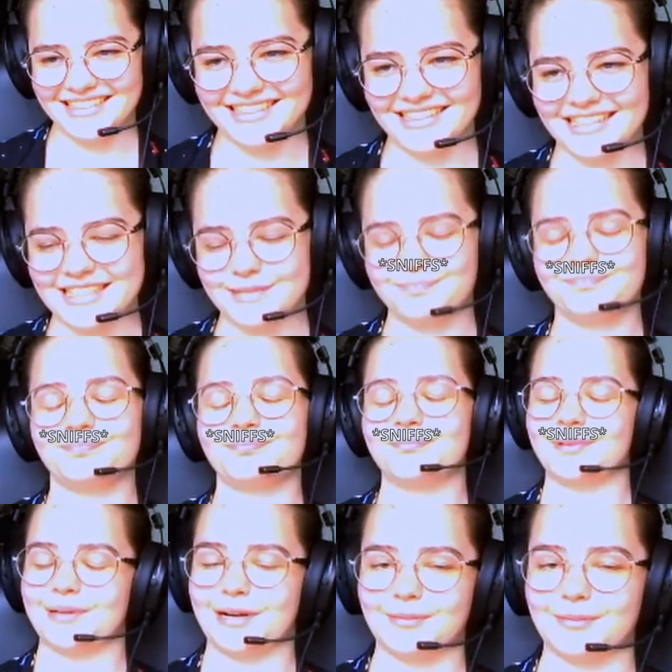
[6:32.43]
Like, it's
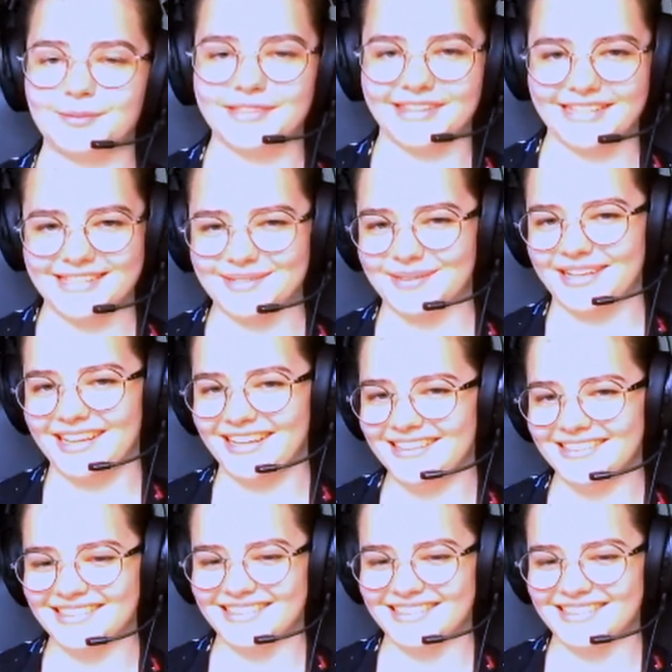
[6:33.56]
probably this way.